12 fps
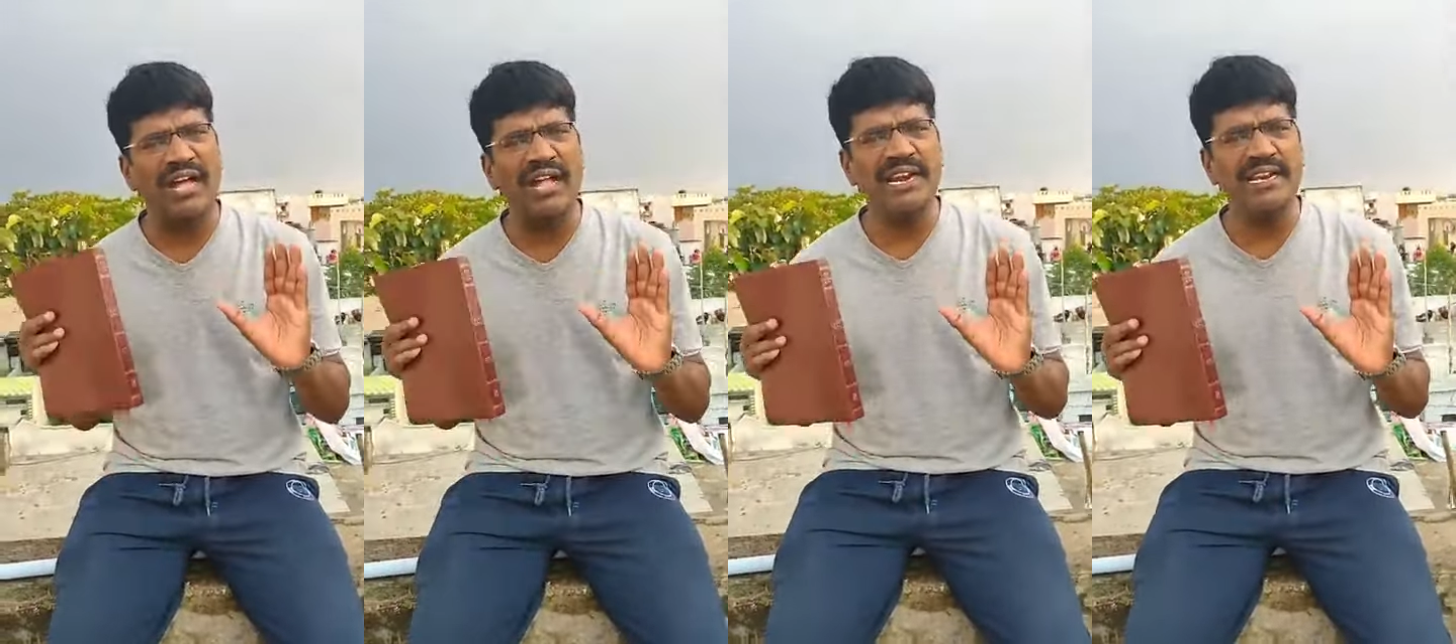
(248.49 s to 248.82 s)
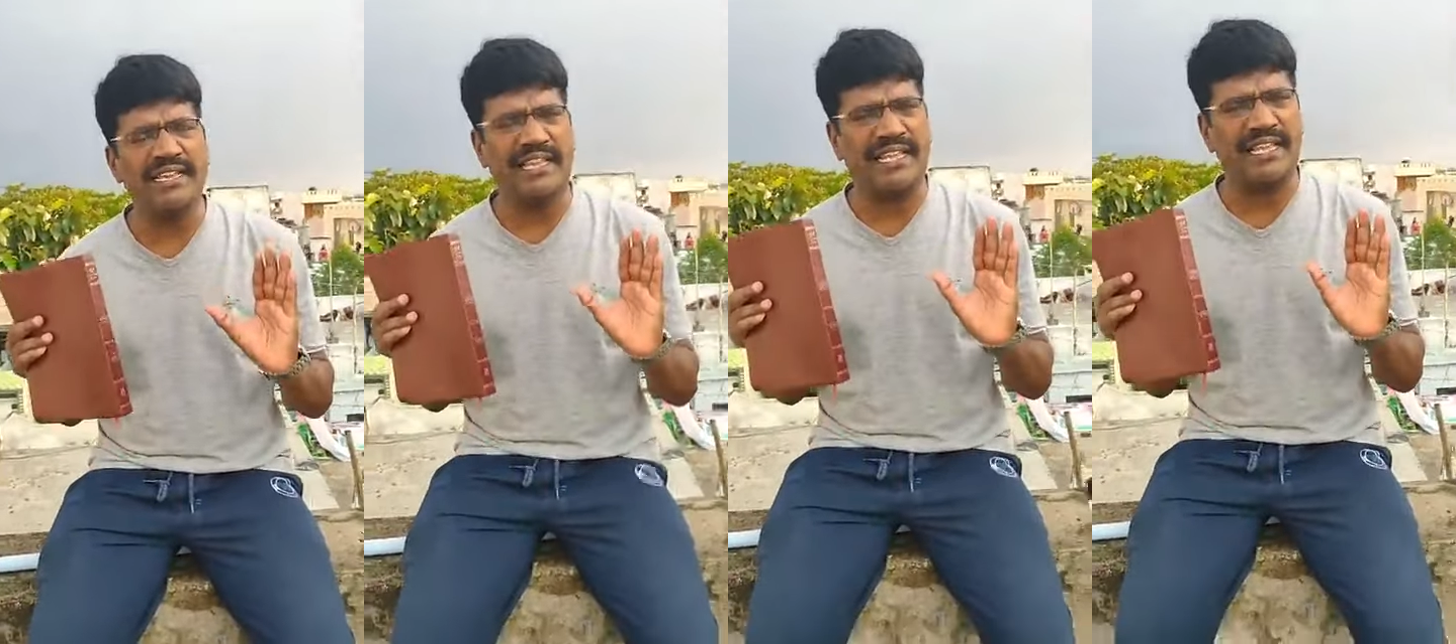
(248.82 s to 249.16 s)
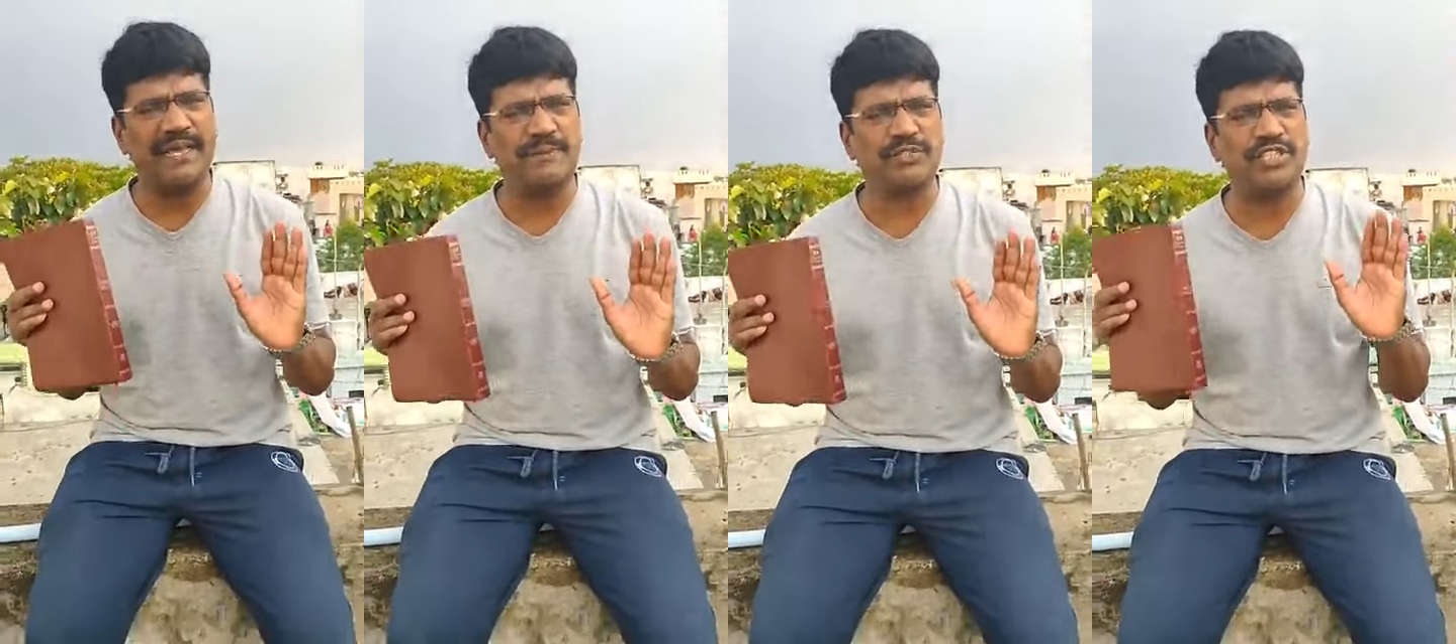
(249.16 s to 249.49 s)
keeps
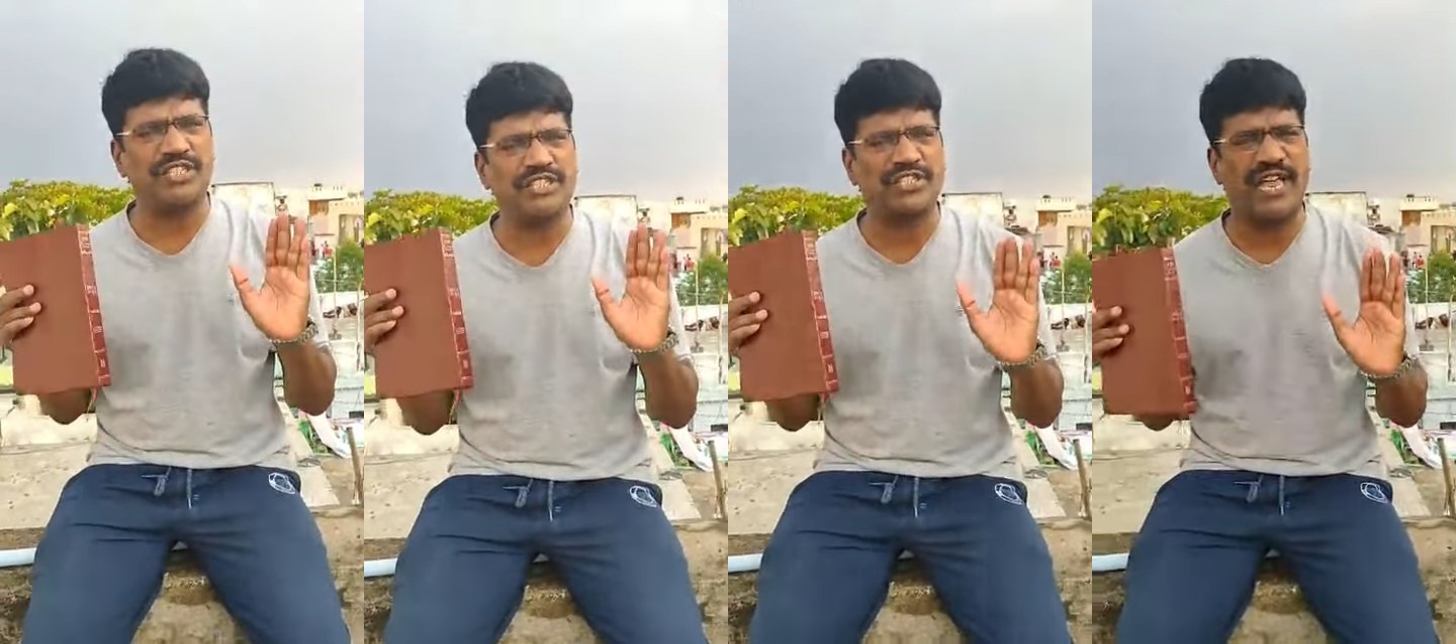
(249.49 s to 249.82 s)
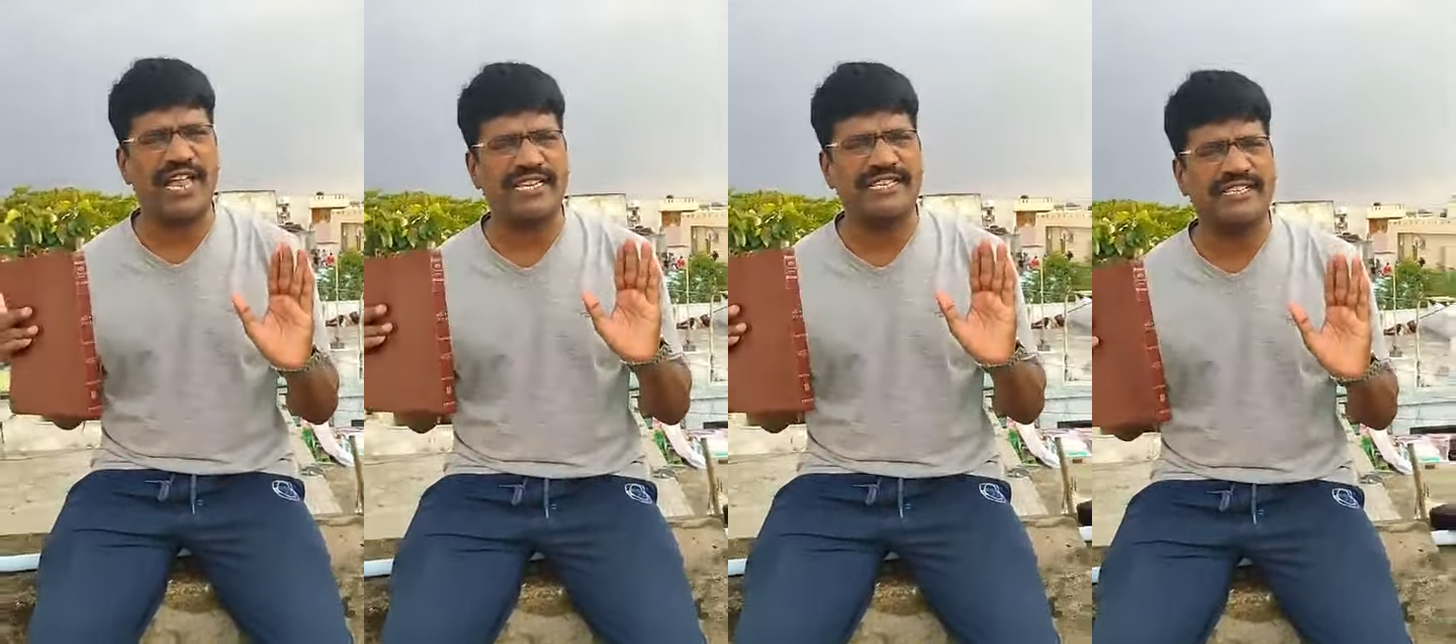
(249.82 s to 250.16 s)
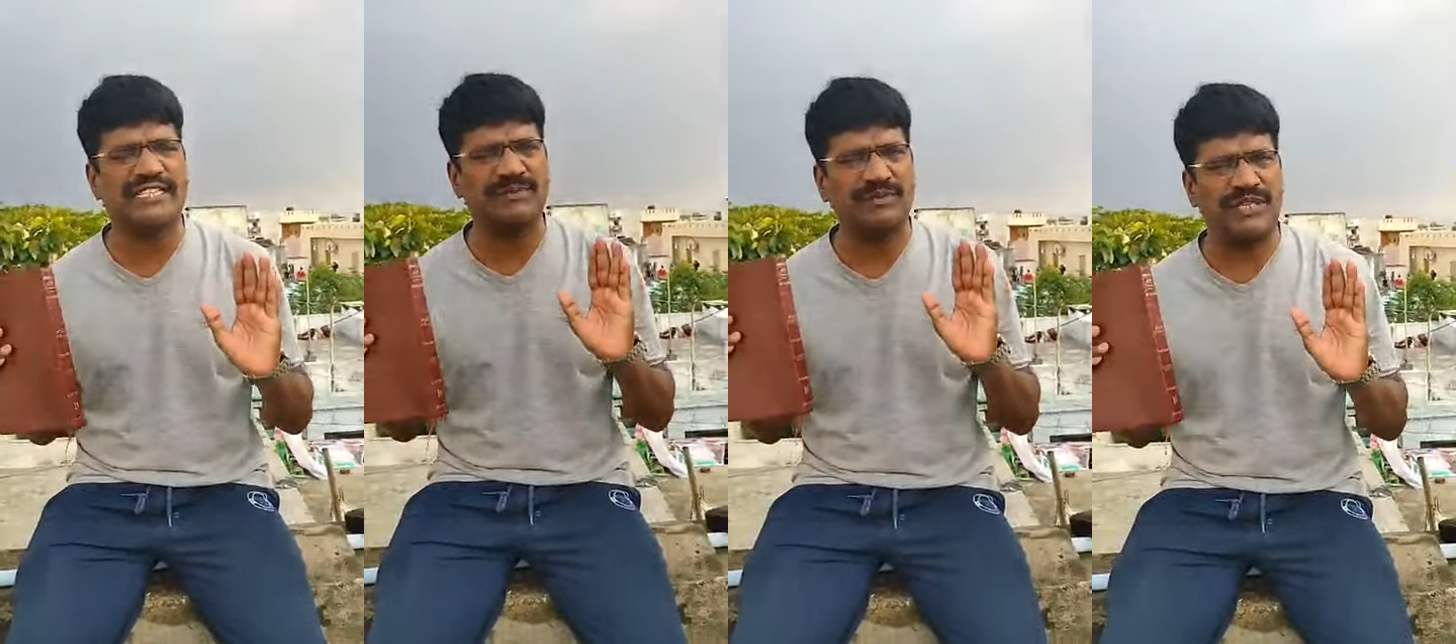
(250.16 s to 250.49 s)
His righteous
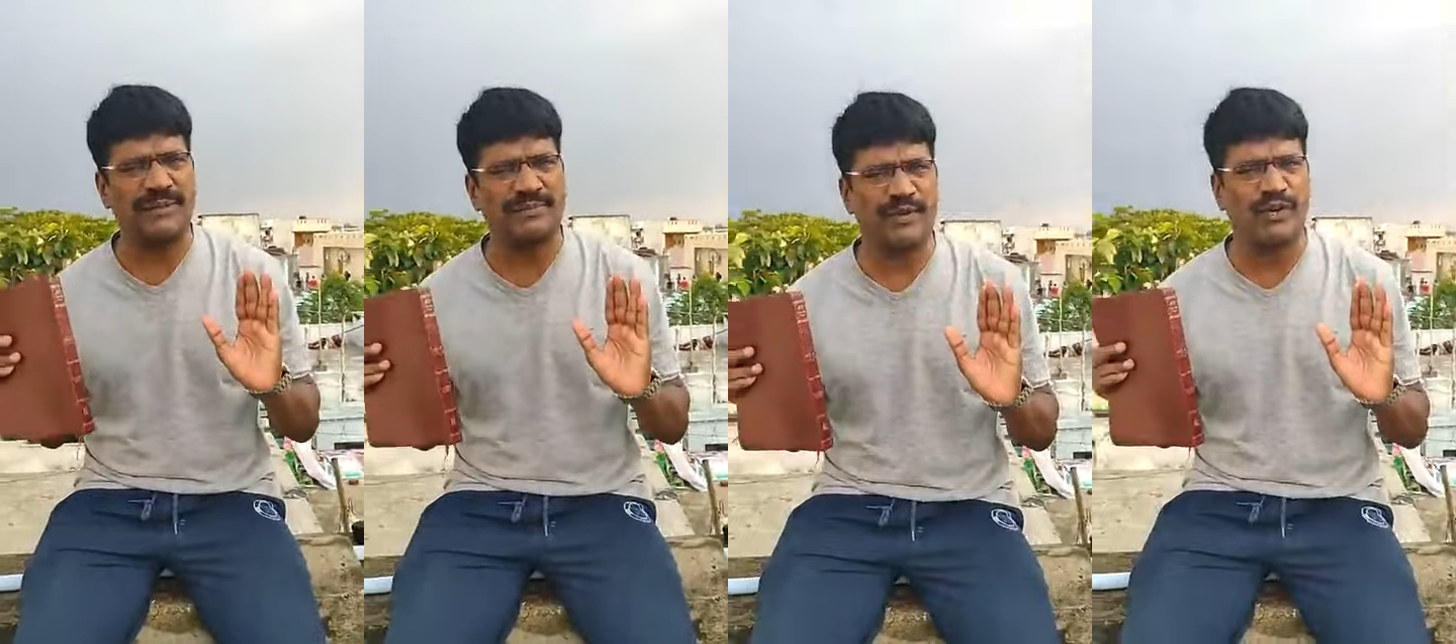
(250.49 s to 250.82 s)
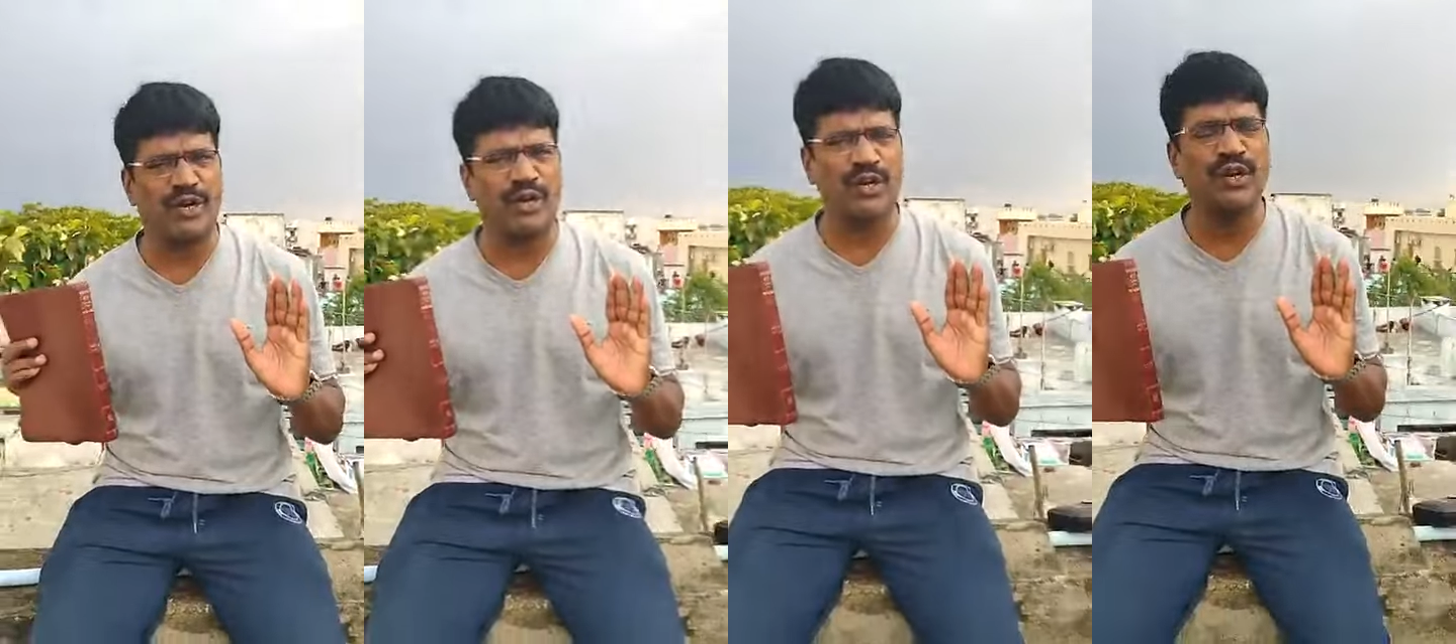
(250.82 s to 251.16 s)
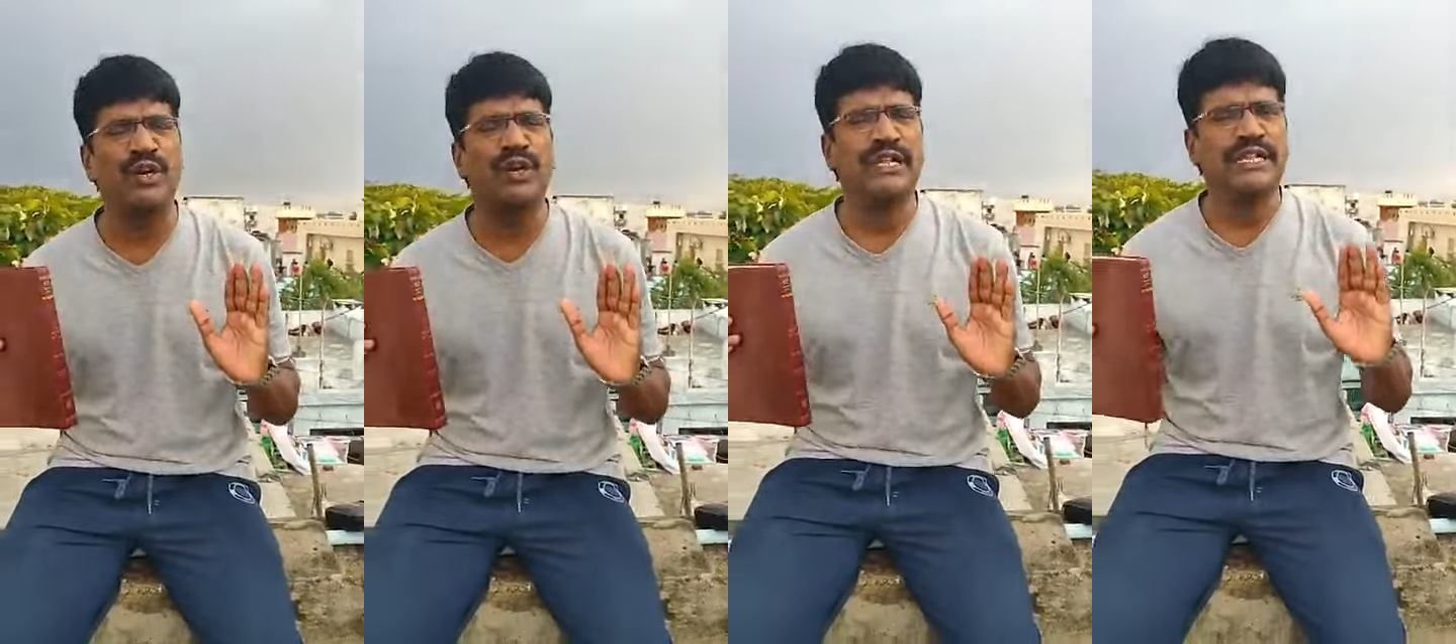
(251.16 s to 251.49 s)
people
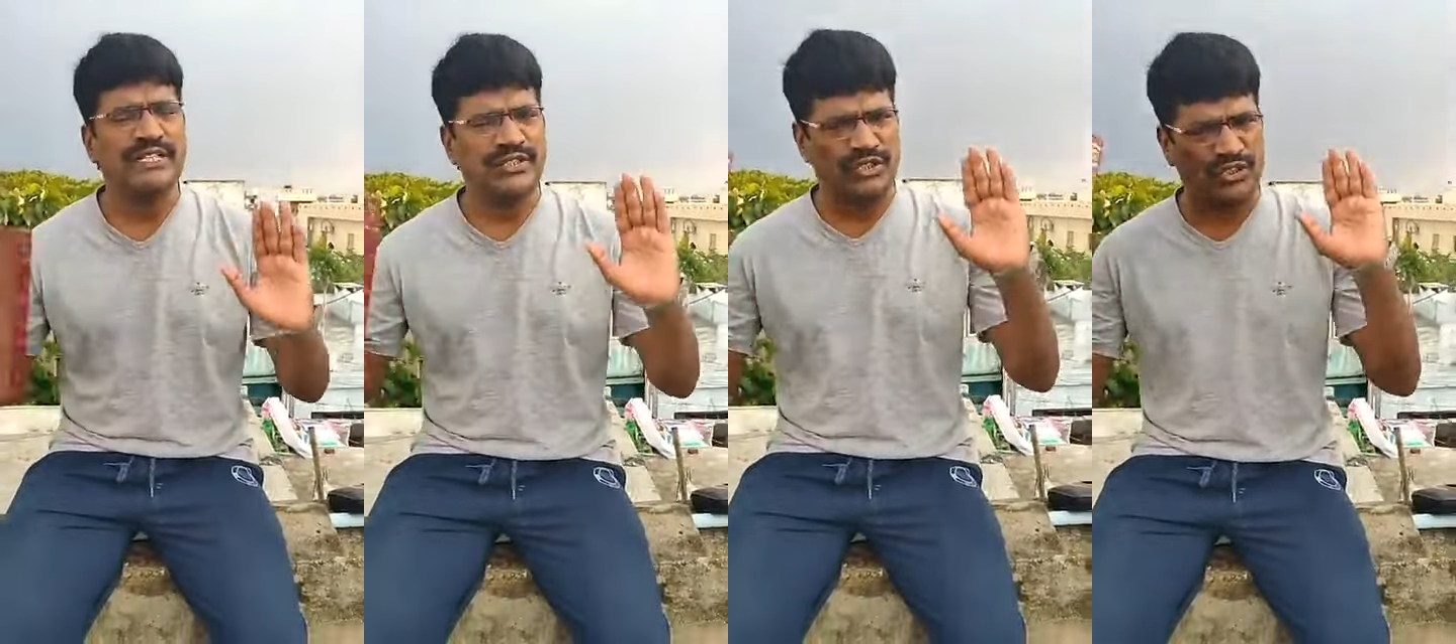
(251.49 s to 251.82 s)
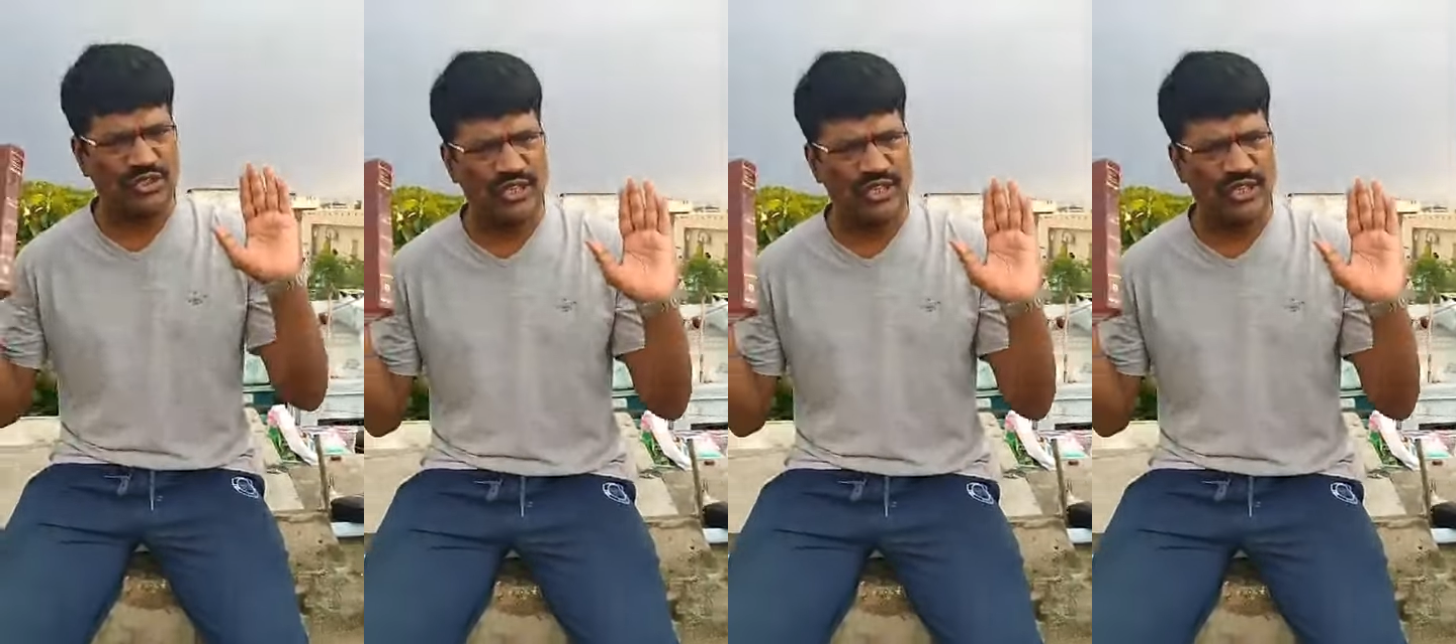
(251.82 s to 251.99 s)
safe,